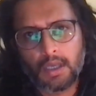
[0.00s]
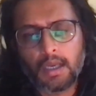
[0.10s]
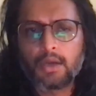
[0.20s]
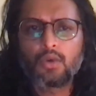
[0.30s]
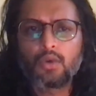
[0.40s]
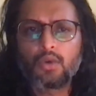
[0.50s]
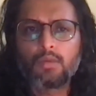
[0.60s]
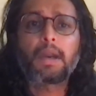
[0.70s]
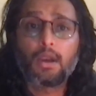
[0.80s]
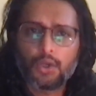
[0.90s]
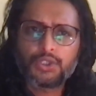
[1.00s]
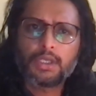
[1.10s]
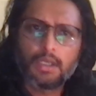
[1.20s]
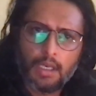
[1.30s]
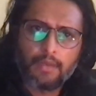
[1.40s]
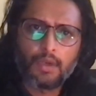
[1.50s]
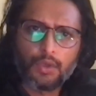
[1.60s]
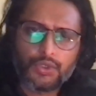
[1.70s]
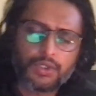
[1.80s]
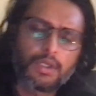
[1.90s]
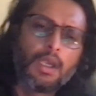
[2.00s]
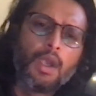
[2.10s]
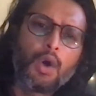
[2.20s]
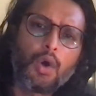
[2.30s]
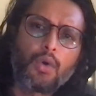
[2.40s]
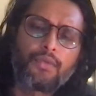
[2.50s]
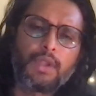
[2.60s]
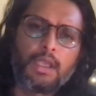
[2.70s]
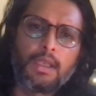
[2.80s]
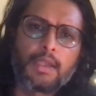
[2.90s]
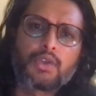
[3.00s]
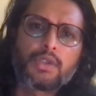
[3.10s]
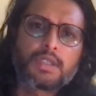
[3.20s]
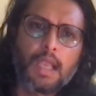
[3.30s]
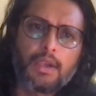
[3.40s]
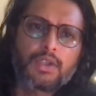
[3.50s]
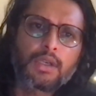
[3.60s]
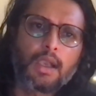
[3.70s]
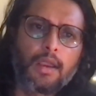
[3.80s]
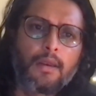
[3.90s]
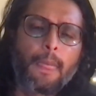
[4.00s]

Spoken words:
And I don't mean biological evolution of the natural selection kind,